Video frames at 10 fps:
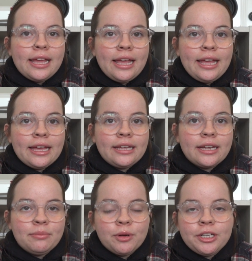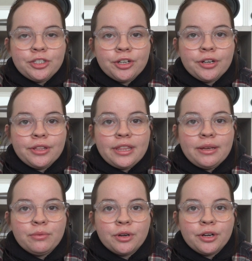and I'm pretty sure they
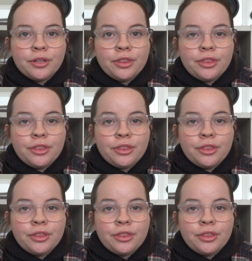were